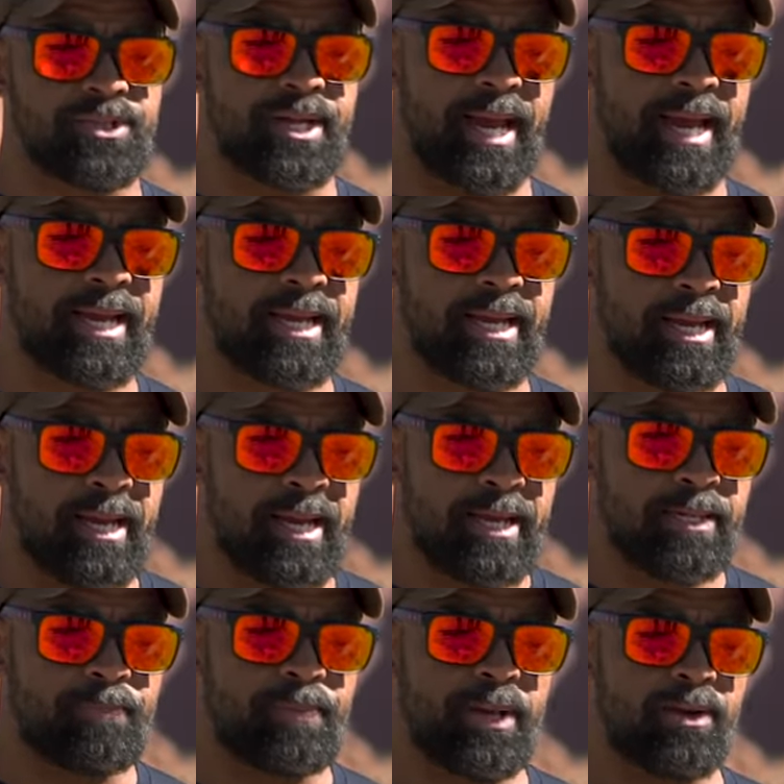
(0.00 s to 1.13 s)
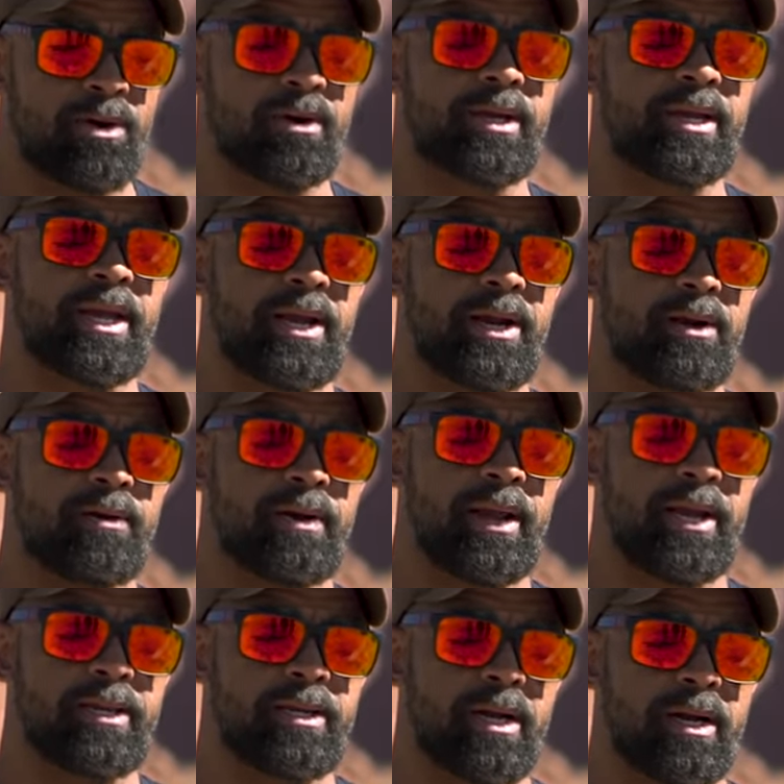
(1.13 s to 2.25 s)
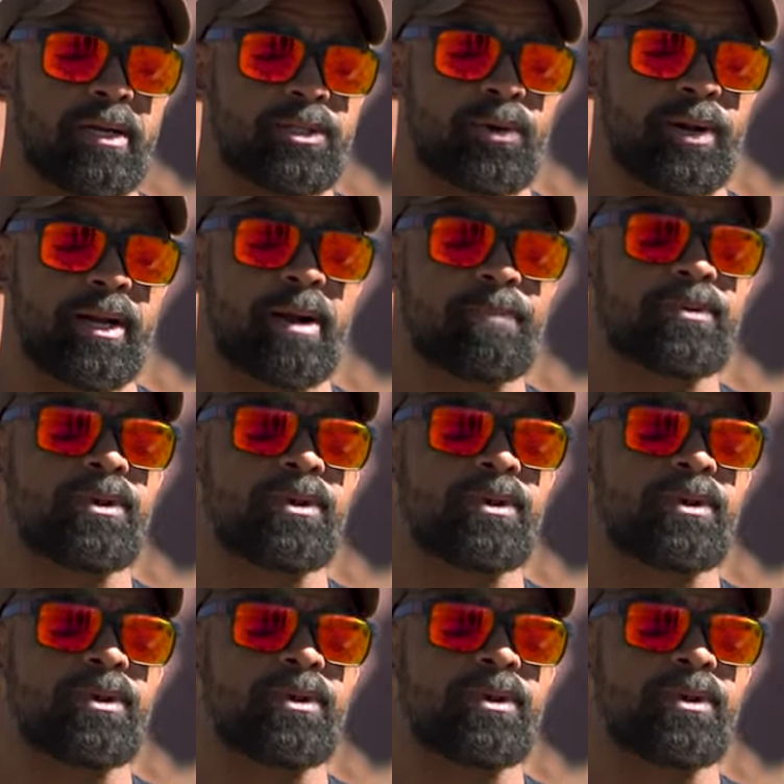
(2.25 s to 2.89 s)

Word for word: give or take depending on gear and uh, training